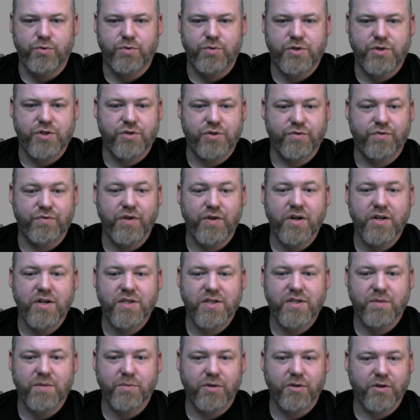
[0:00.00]
which is very
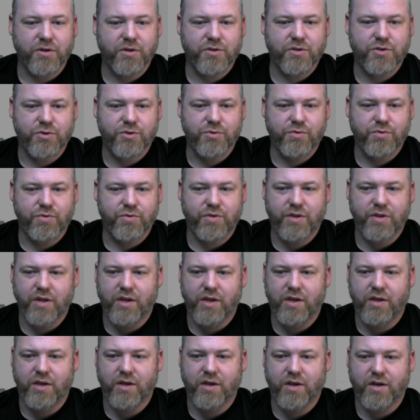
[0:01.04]
similar to
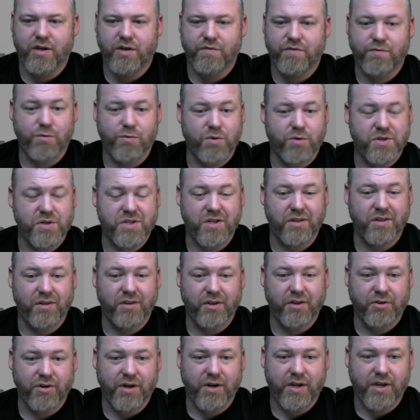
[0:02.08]
the Forest
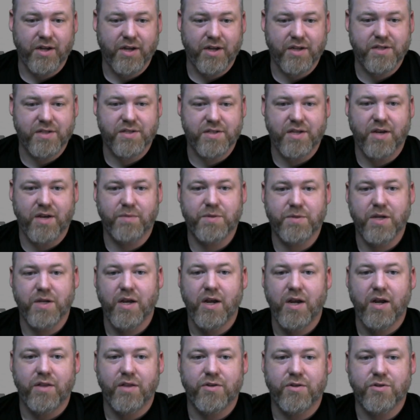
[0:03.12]
Clearing, except
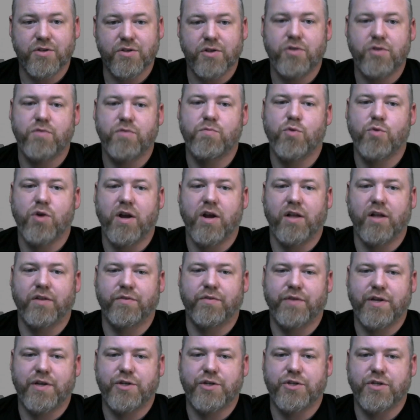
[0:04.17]
there's a little more
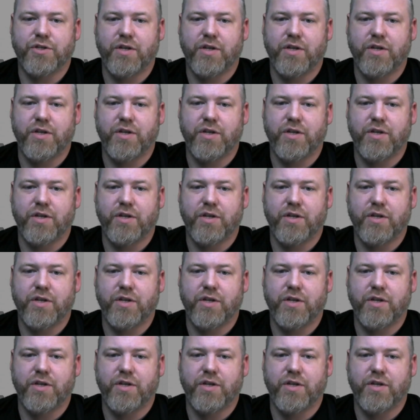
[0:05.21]
elevation